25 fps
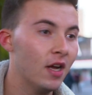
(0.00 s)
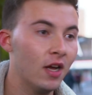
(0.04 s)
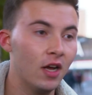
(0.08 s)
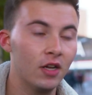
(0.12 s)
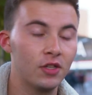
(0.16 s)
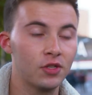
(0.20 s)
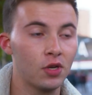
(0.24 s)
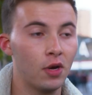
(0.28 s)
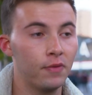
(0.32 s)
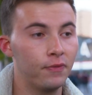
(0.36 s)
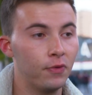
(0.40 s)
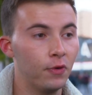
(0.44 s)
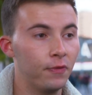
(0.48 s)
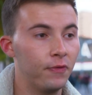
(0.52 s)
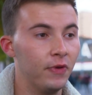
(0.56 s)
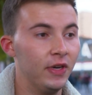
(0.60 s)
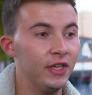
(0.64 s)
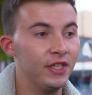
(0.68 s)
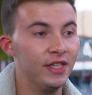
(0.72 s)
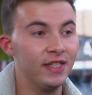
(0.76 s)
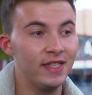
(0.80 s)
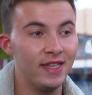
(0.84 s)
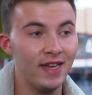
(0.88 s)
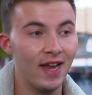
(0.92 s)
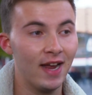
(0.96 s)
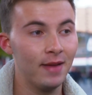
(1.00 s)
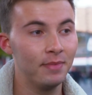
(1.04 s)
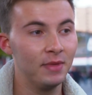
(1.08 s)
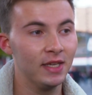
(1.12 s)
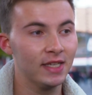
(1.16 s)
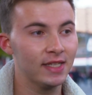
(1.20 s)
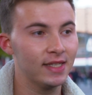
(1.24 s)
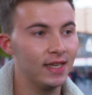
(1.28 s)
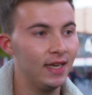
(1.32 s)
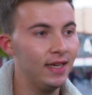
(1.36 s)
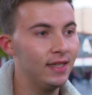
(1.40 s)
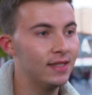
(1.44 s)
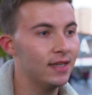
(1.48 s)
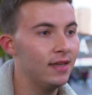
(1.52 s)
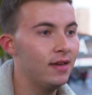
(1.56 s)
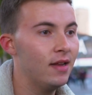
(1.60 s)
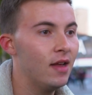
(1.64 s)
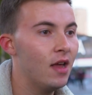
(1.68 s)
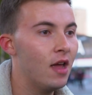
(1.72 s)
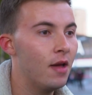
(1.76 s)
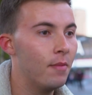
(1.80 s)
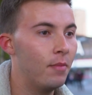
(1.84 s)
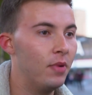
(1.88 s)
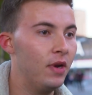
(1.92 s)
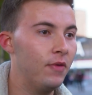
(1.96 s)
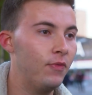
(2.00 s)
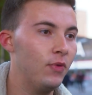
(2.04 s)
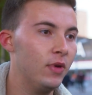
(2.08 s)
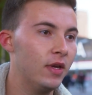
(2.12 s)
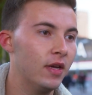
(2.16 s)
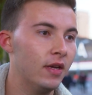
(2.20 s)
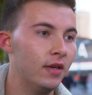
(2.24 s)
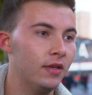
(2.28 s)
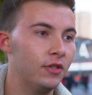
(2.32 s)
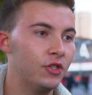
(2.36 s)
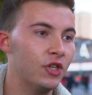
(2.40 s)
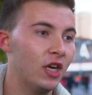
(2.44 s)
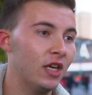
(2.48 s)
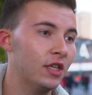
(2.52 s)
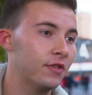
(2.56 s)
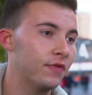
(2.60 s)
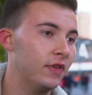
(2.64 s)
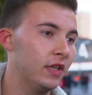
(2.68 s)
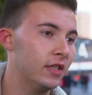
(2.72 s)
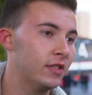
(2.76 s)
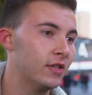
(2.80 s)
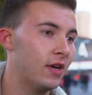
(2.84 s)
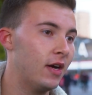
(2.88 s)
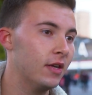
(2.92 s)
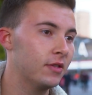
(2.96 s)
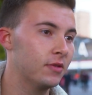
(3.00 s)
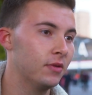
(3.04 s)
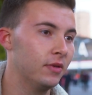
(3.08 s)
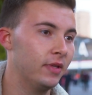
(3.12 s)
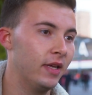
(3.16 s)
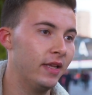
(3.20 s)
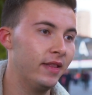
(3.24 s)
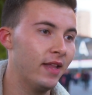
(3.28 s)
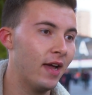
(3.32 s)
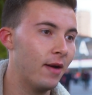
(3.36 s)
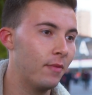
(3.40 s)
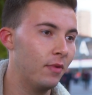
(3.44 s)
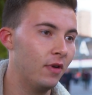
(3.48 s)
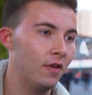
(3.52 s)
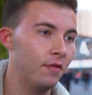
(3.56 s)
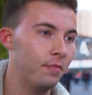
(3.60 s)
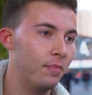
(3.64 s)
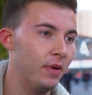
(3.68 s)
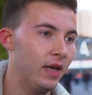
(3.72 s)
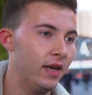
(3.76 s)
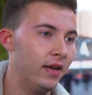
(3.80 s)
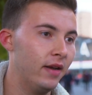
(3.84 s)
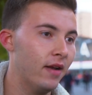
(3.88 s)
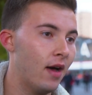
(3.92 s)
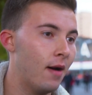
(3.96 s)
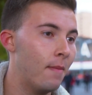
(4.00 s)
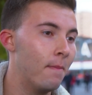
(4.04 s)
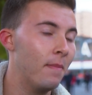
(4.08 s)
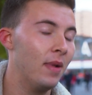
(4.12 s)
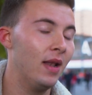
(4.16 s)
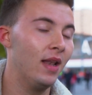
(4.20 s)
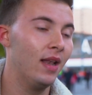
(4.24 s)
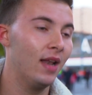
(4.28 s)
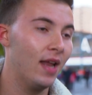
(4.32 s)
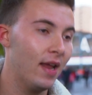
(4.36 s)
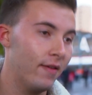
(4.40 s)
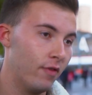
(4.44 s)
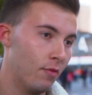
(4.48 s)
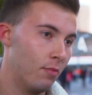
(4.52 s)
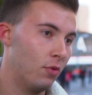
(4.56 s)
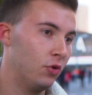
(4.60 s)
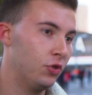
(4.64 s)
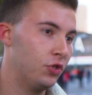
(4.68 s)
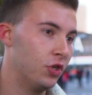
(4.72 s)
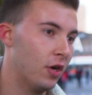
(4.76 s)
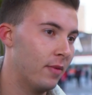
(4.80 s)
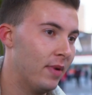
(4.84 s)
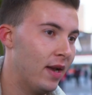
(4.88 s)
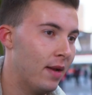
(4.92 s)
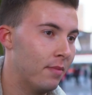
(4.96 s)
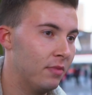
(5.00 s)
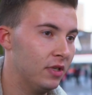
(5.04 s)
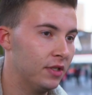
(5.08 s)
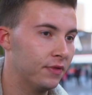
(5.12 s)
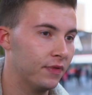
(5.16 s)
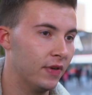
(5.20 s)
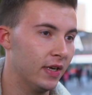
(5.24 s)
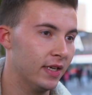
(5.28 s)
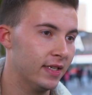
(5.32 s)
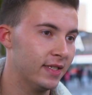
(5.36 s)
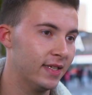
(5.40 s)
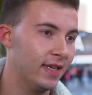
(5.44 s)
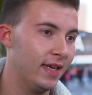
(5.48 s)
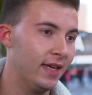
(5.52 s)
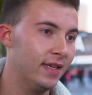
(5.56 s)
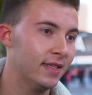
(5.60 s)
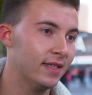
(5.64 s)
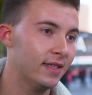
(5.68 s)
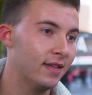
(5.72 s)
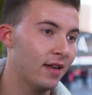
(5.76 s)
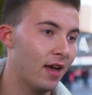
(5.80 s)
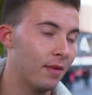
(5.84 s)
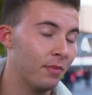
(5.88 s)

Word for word: A top four finish is the aim this season, but if we can challenge for the title, then that will have been an unbelievable job in Emery's first season.